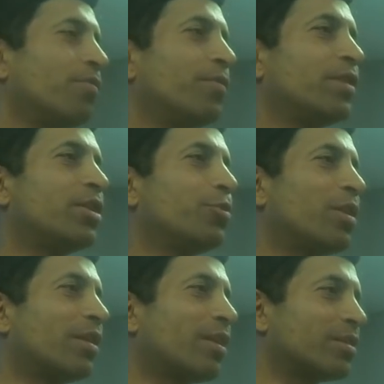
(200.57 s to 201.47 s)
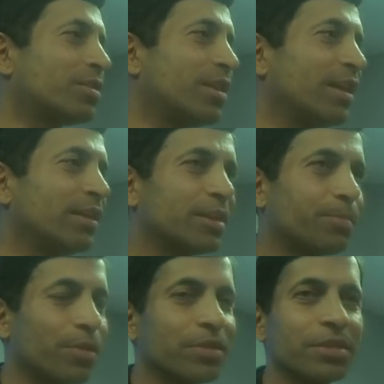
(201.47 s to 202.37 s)
whether you are trusting this
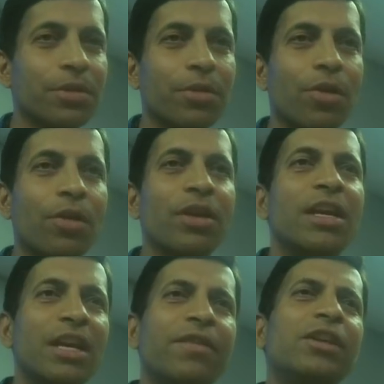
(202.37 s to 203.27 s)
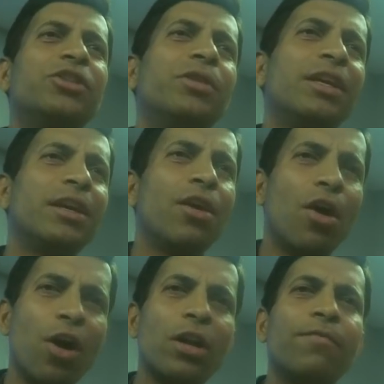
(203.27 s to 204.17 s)
process or not, eventually
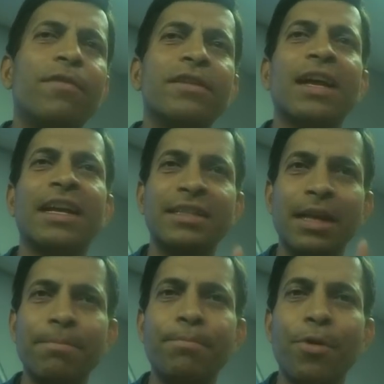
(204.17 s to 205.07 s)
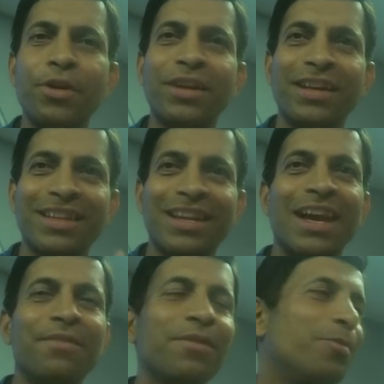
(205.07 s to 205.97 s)
all of us at some point in the
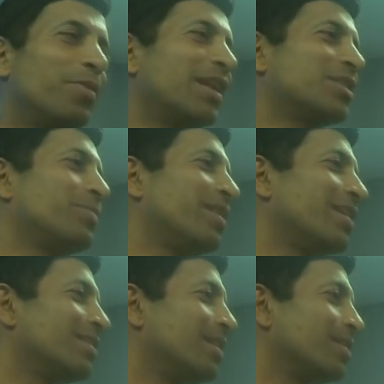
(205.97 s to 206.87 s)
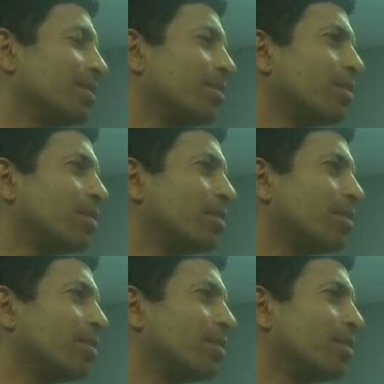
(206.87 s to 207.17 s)
life will experience this.